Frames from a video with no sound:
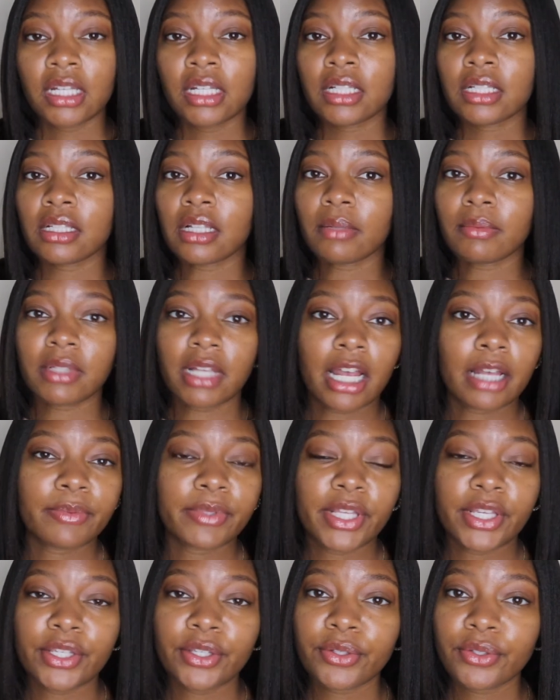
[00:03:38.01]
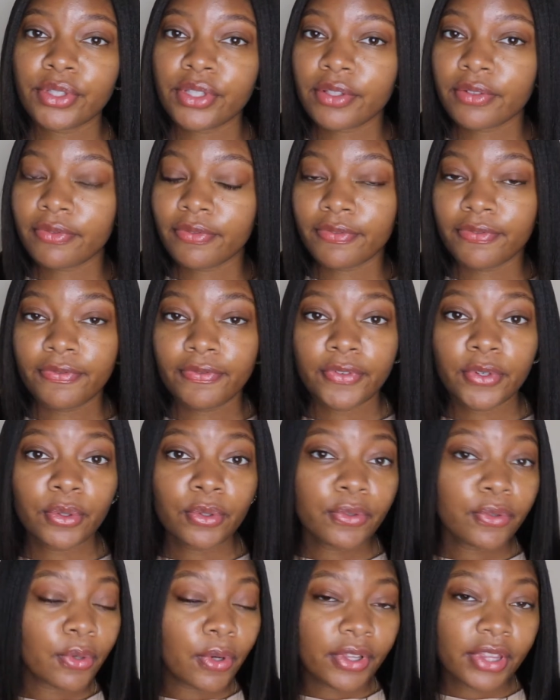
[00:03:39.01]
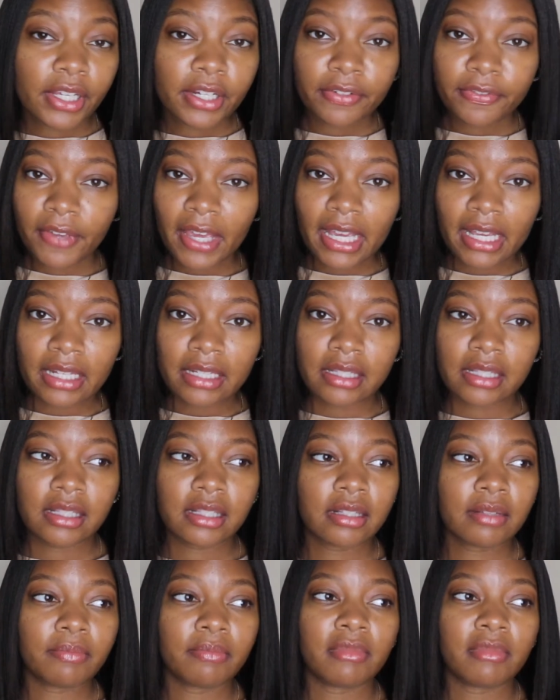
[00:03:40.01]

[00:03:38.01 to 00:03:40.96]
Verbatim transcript: Sometimes they use food on their face.